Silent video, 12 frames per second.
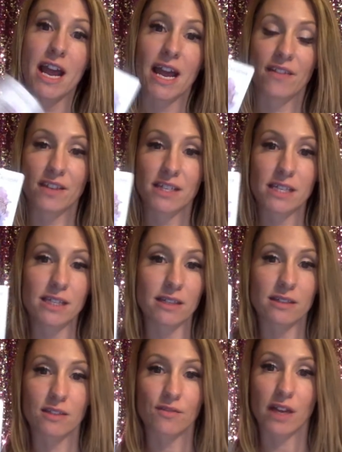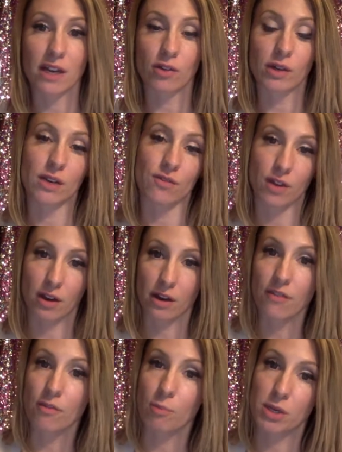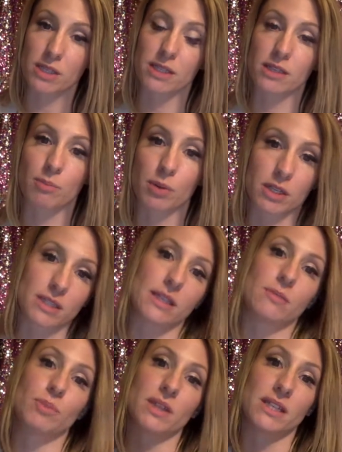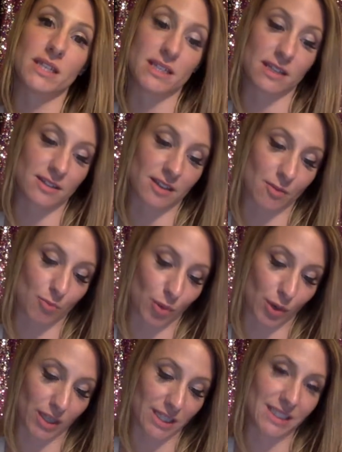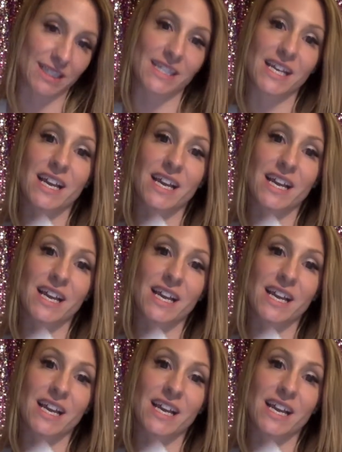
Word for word: And the details of that are going to vary from person to person, but the details aren't important.